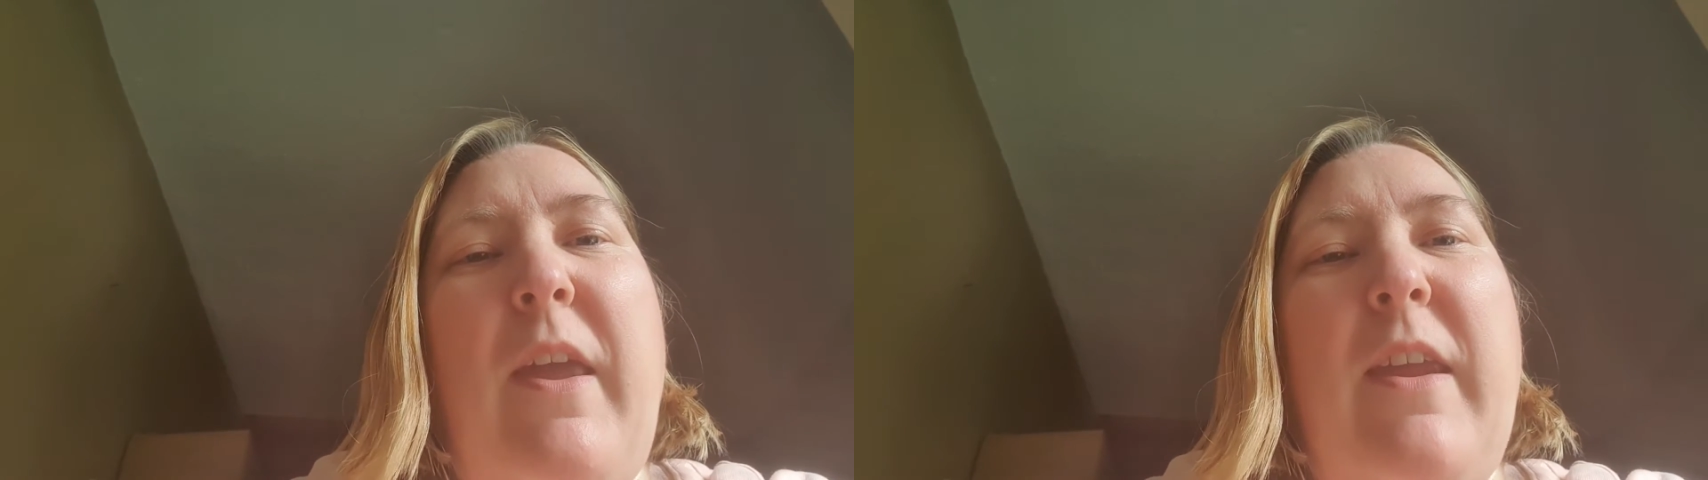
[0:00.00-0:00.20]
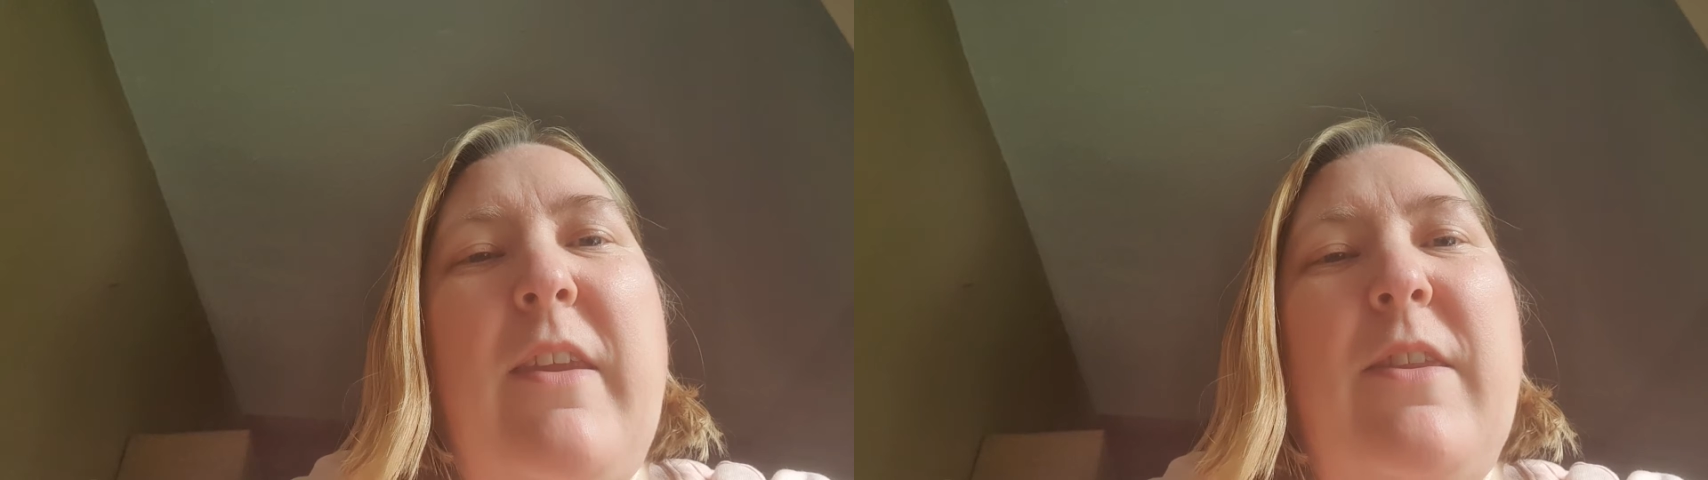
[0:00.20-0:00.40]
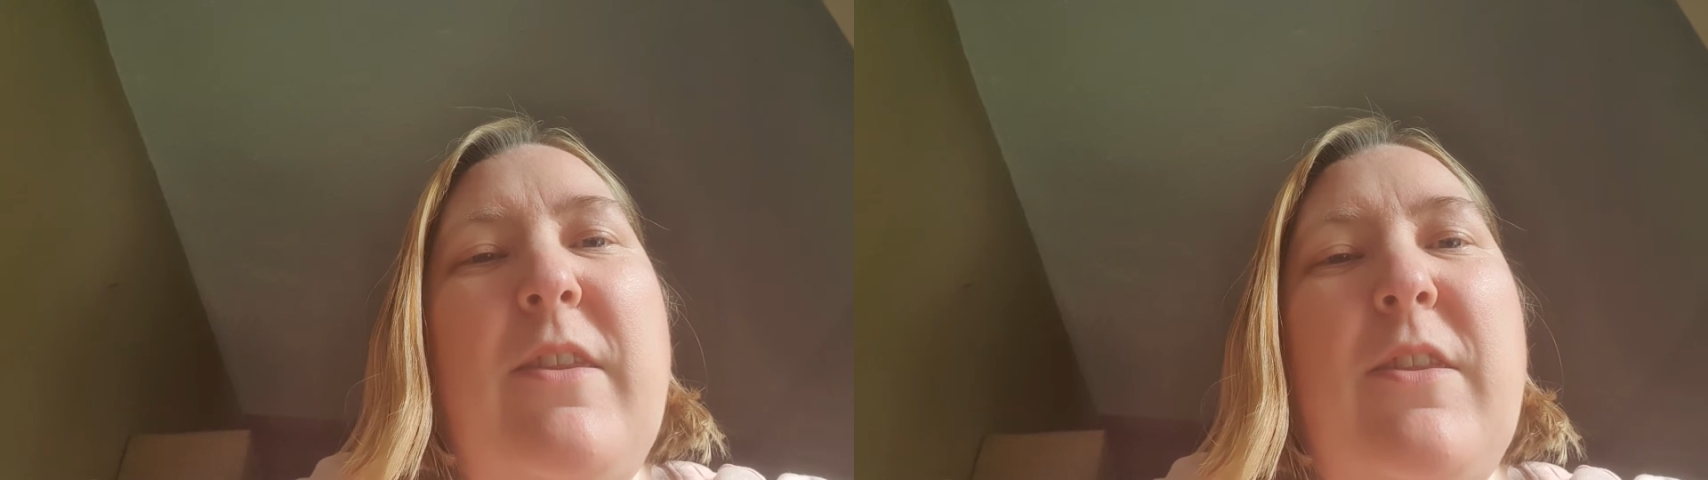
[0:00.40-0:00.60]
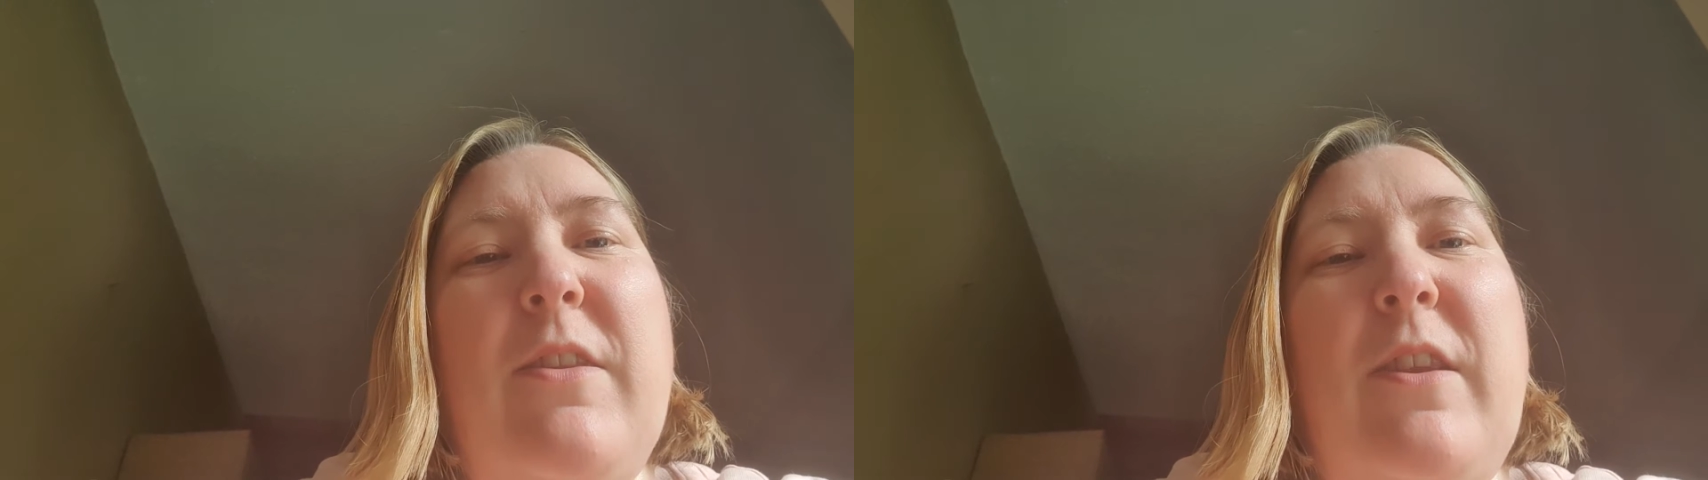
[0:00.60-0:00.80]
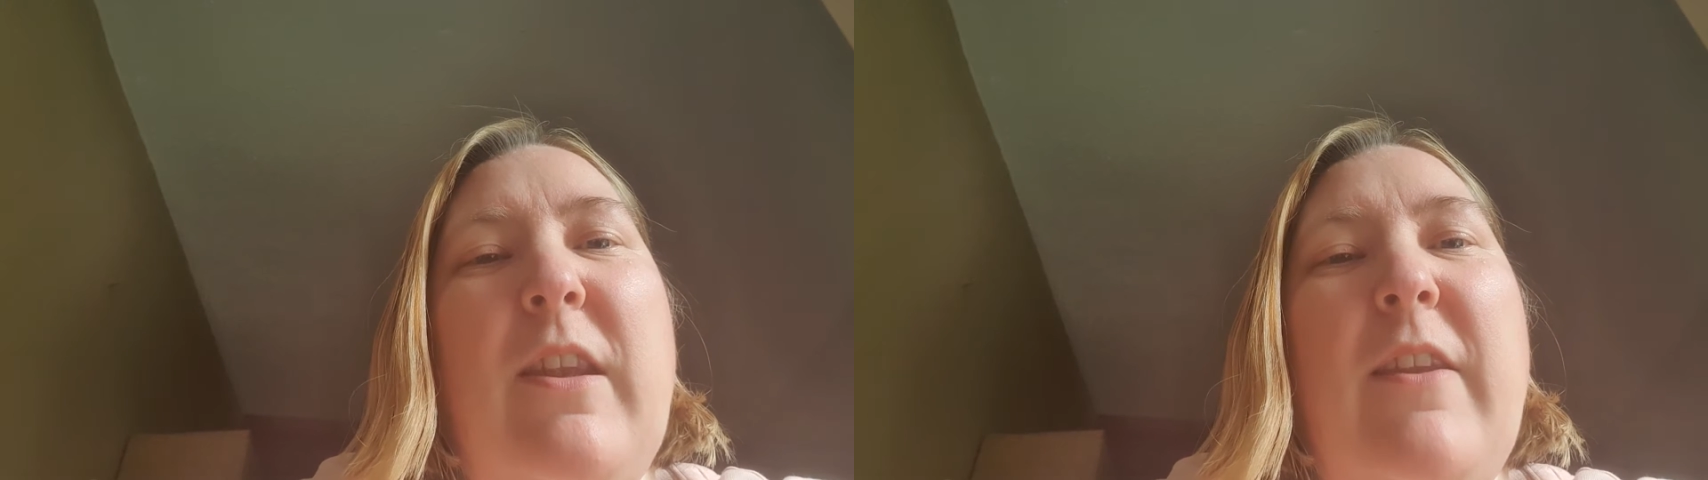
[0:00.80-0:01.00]
in
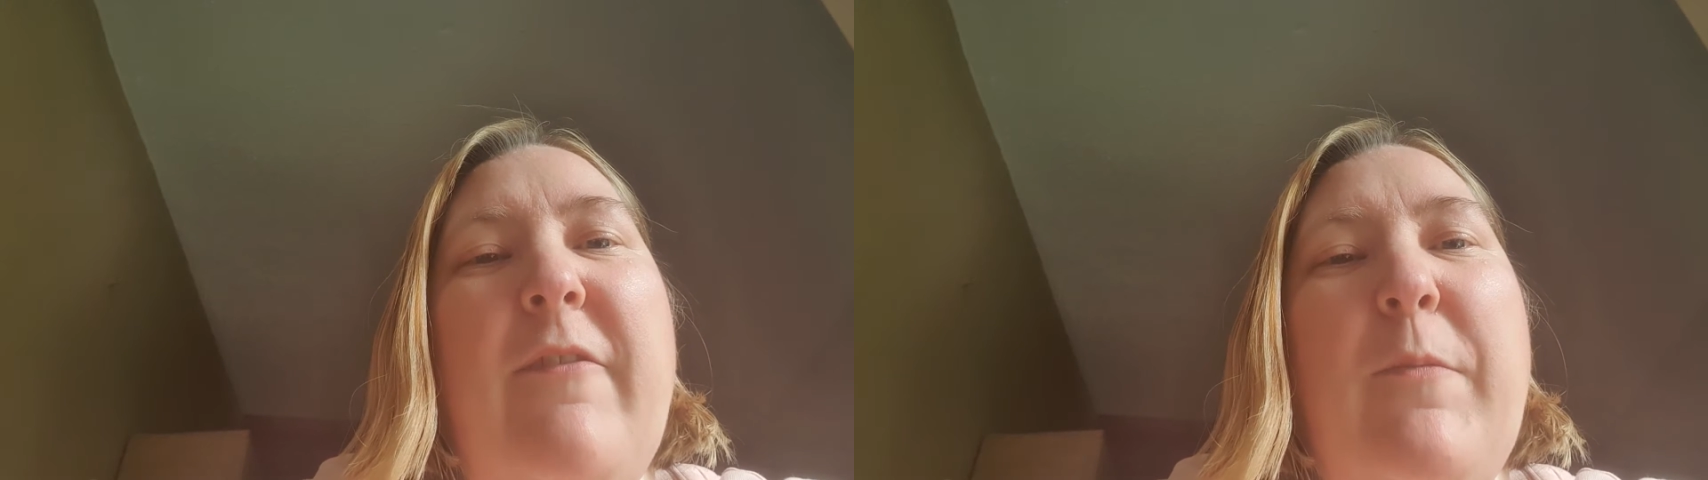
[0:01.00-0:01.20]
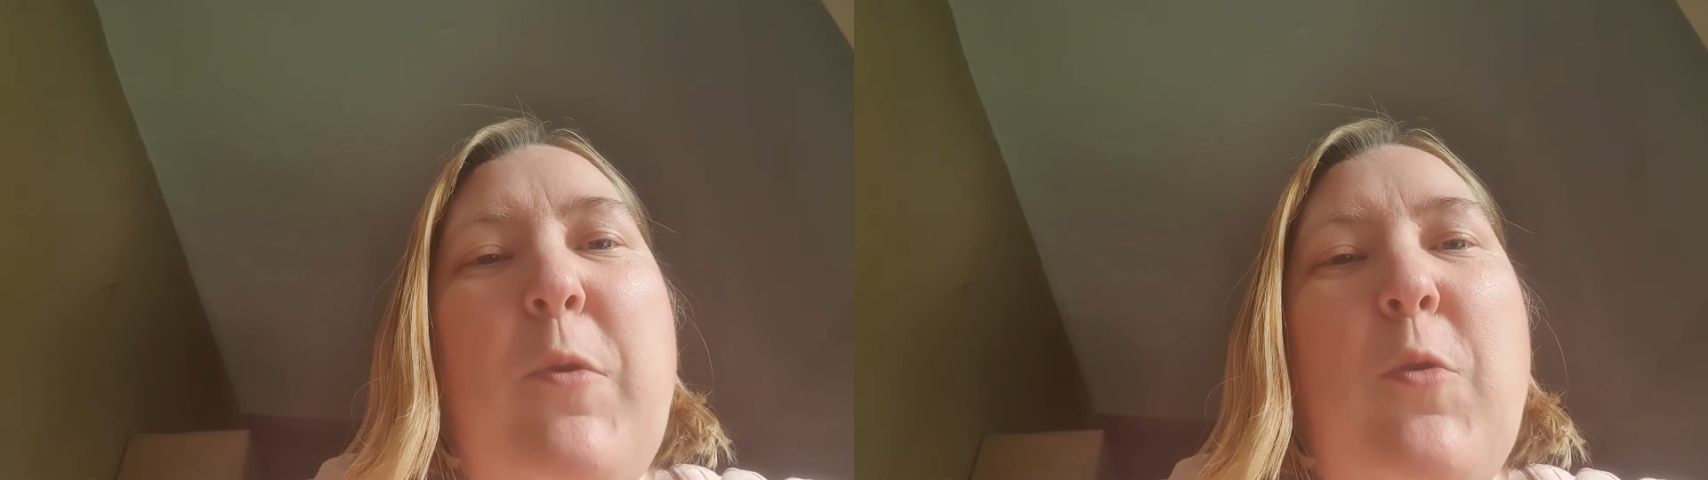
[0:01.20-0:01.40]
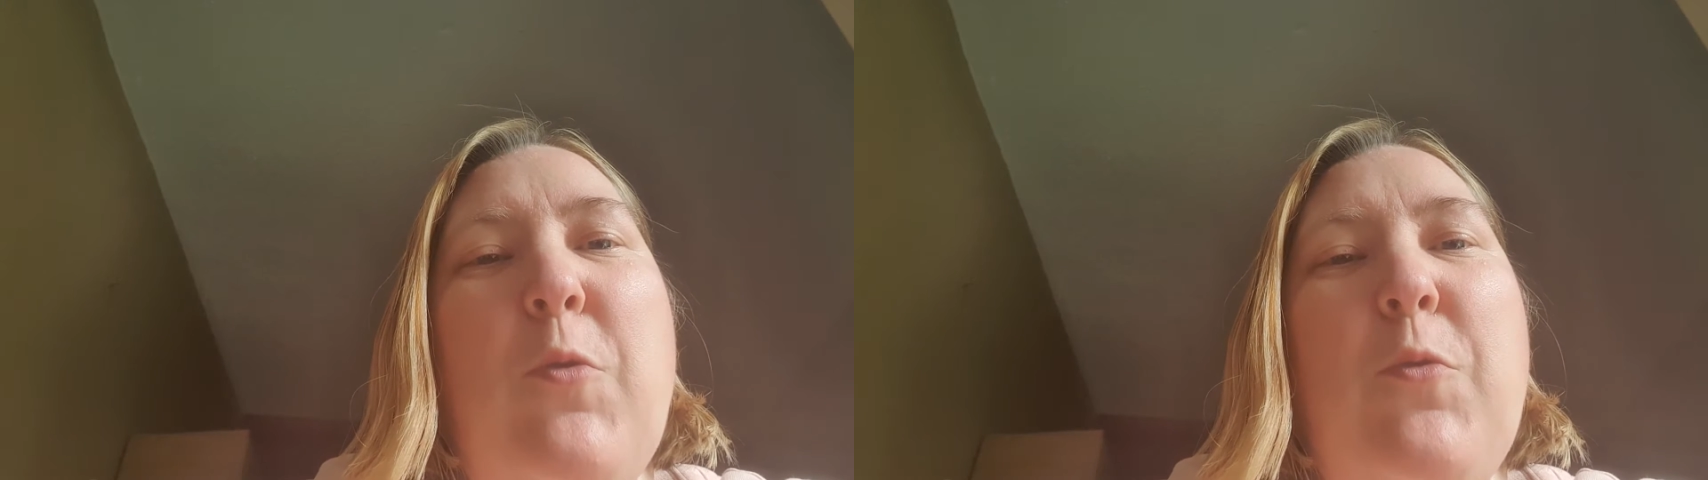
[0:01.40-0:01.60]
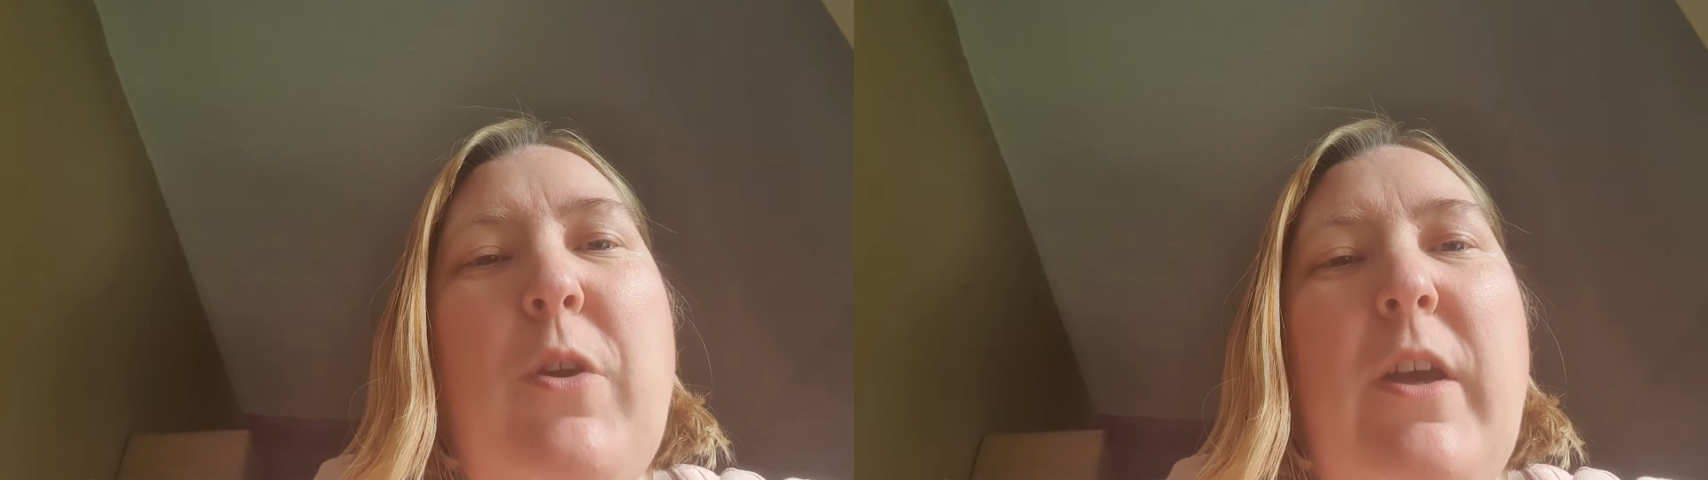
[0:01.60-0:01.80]
Liverpool